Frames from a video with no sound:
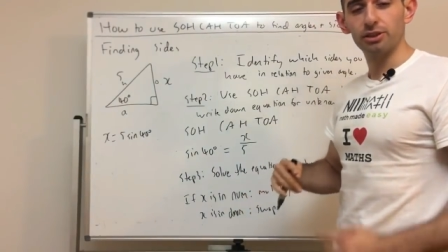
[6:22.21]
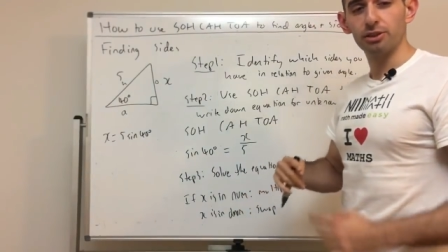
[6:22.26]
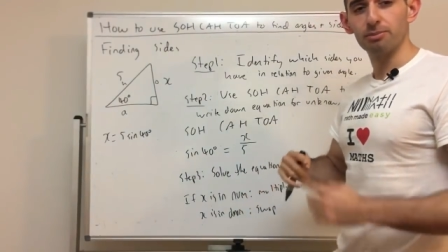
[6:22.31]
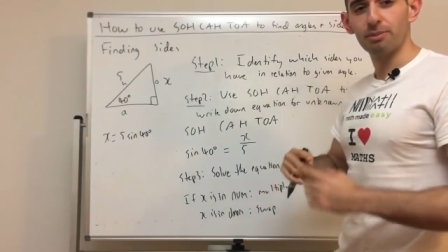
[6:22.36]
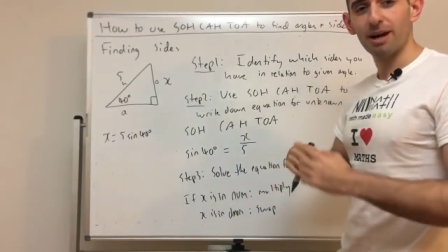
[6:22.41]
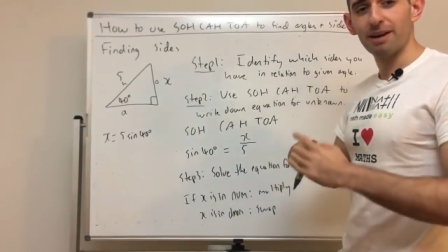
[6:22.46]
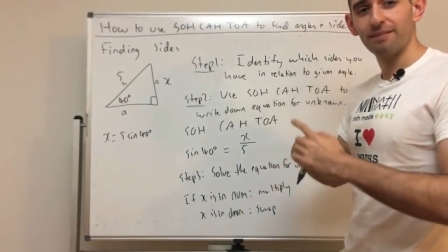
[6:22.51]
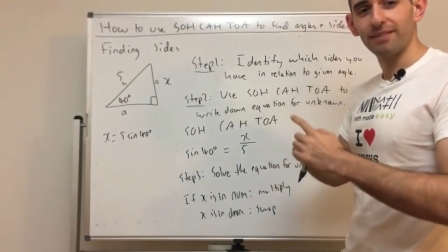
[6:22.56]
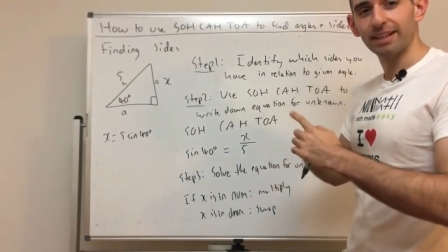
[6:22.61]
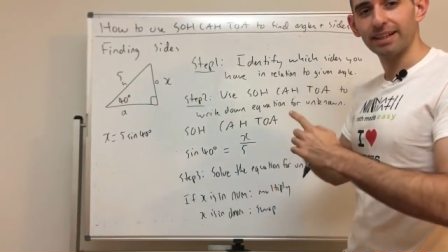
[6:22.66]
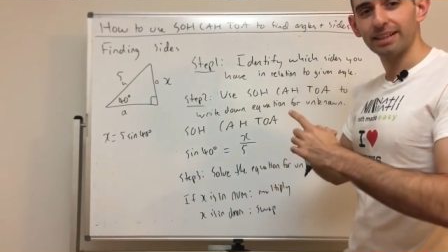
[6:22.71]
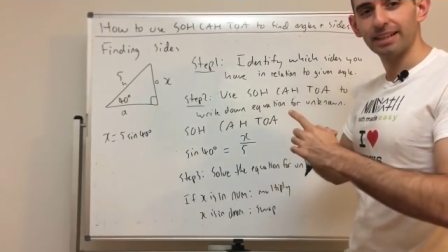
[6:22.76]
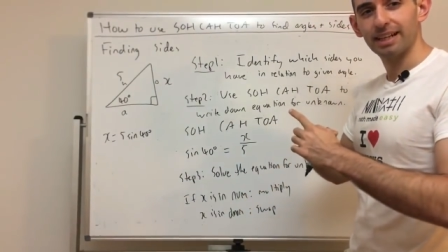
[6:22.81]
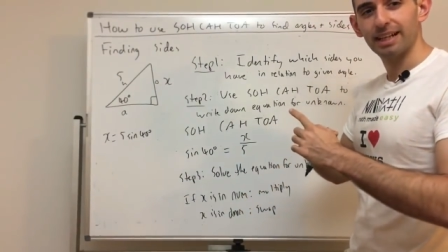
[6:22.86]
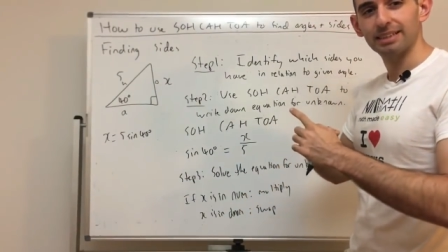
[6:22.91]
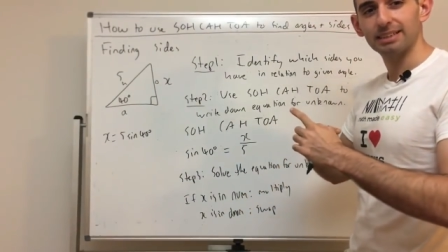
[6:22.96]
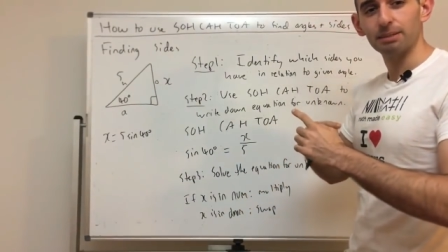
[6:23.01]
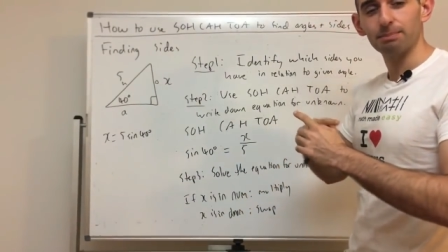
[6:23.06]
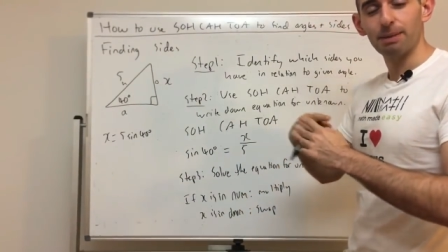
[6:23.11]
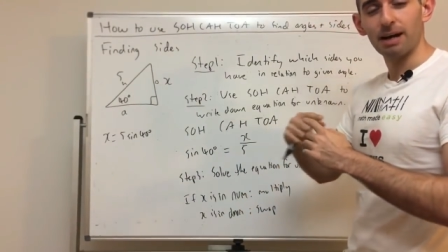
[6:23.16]
you might think
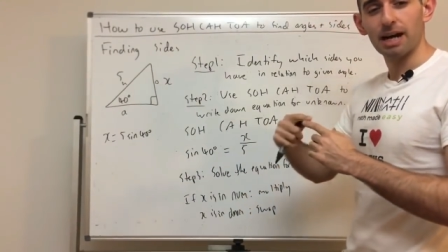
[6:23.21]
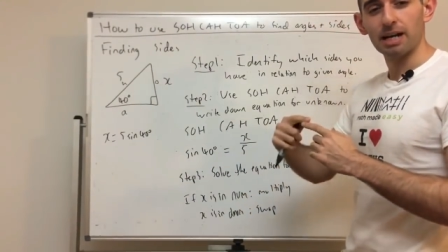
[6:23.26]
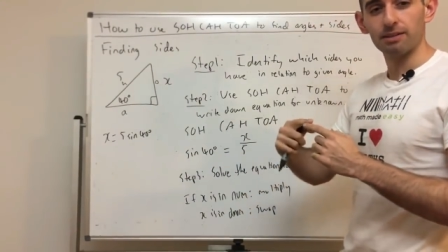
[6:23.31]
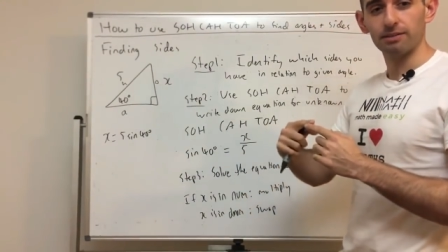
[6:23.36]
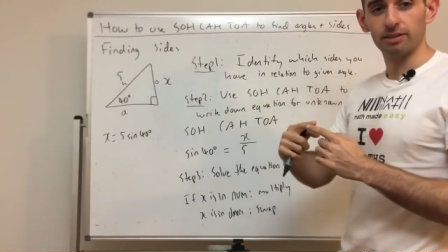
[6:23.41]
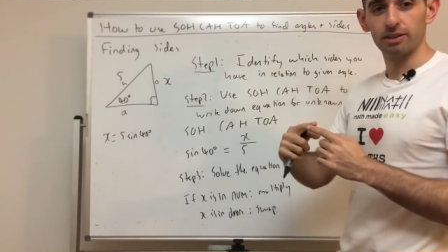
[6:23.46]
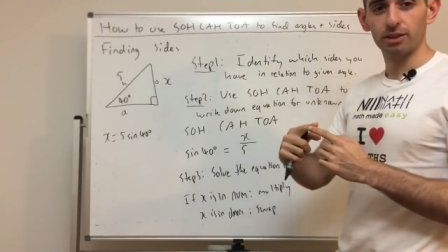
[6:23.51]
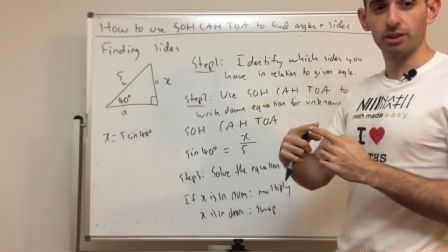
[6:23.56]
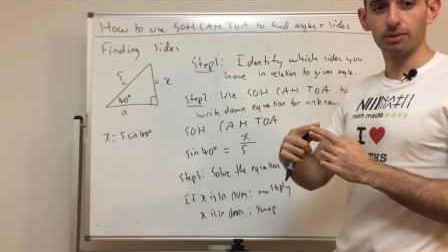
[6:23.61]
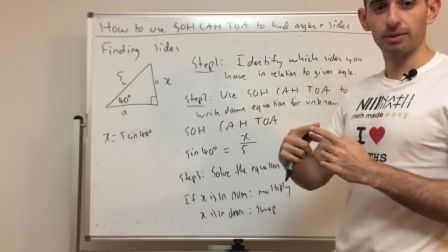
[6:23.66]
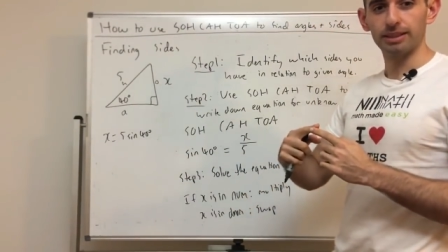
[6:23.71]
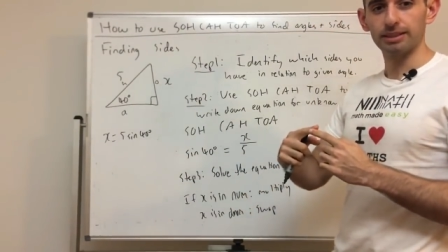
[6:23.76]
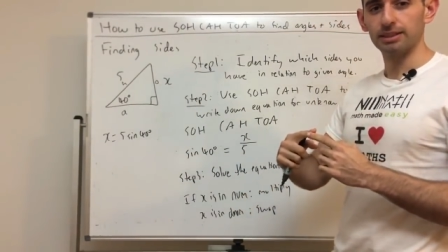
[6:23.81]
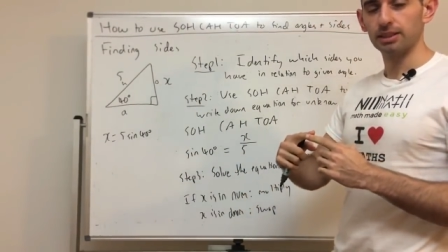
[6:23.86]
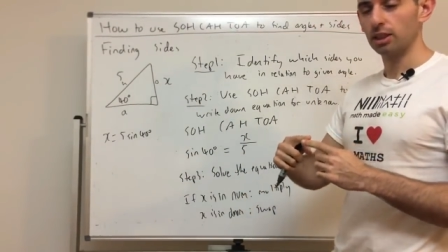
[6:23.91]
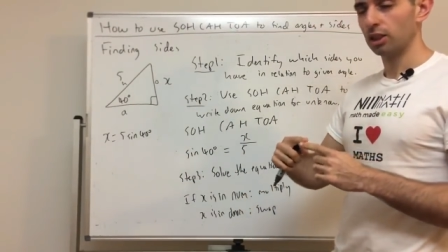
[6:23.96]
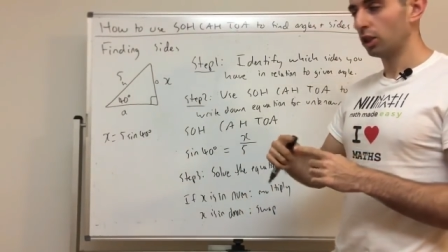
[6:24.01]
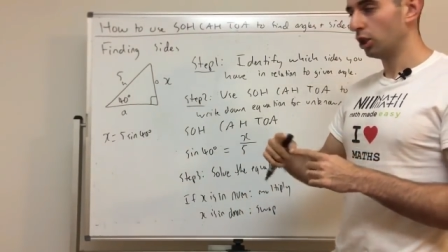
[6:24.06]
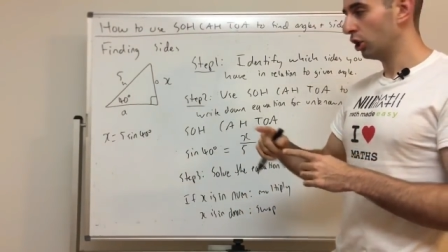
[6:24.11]
it's a part of the degrees.